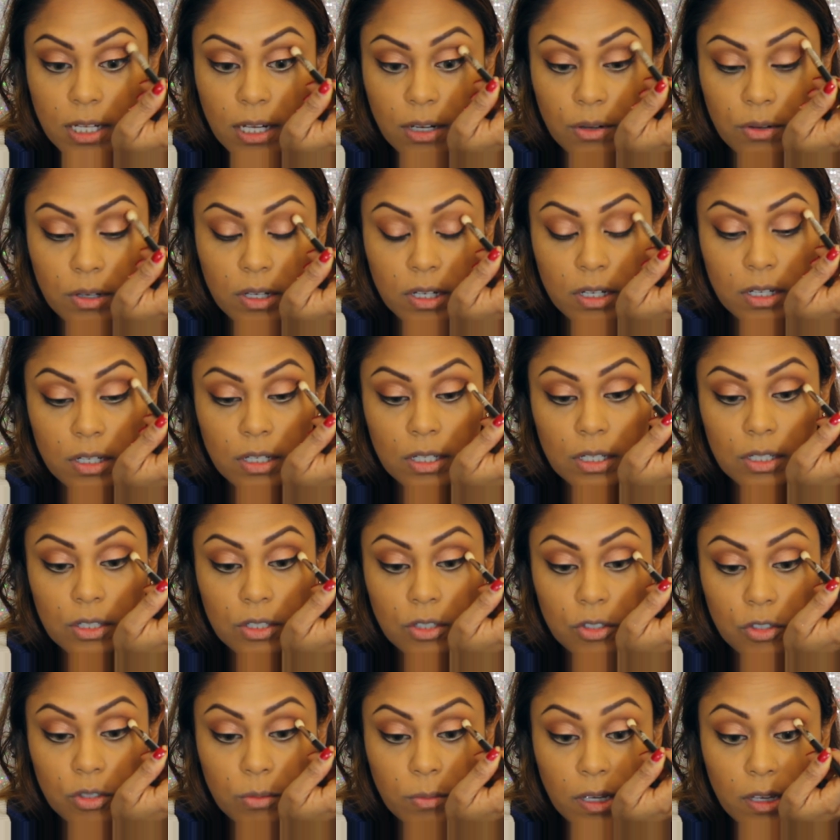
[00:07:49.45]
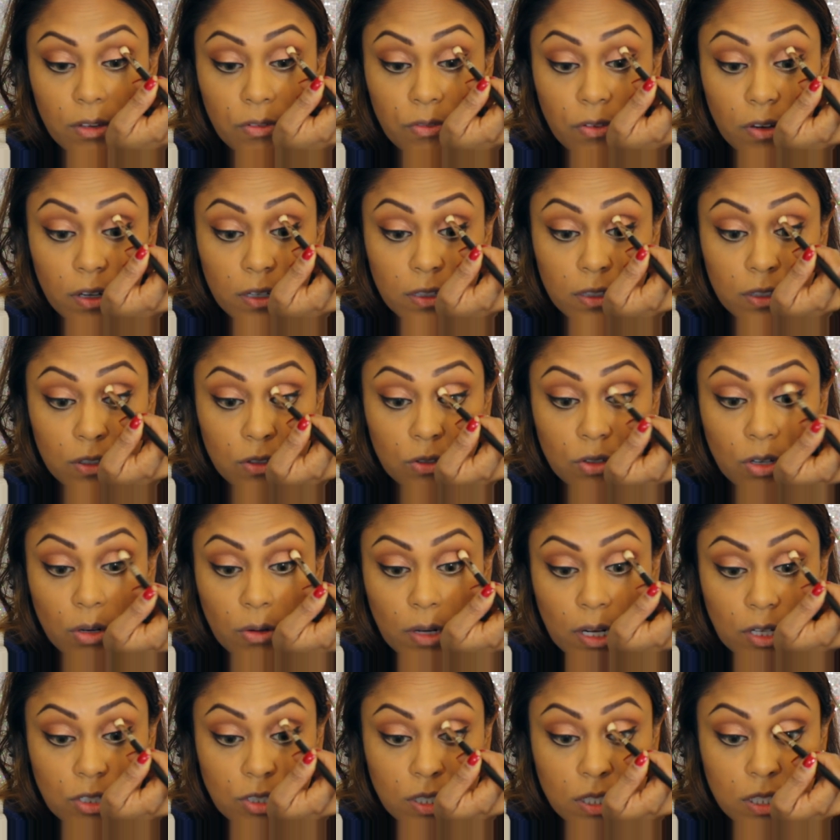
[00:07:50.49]
Now, you may find that you
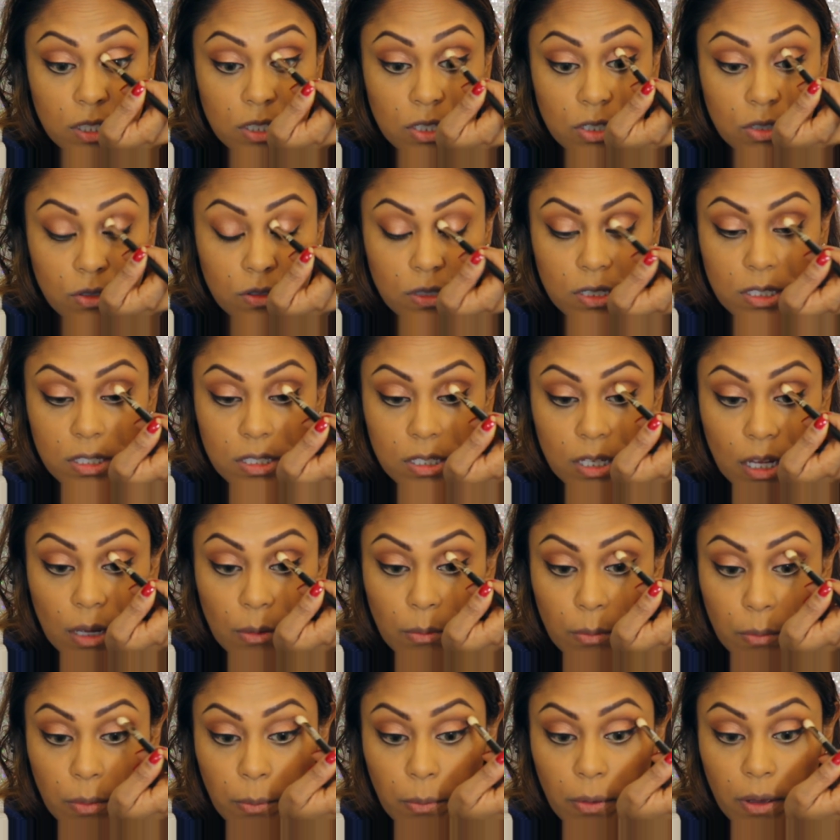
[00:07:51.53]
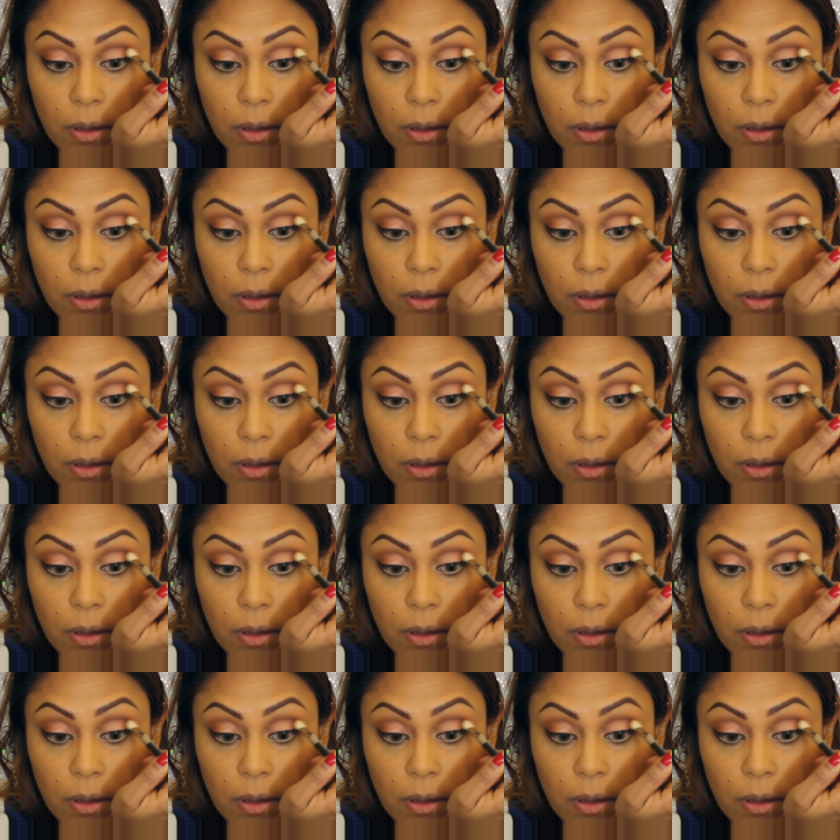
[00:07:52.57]
don't actually need to do this step,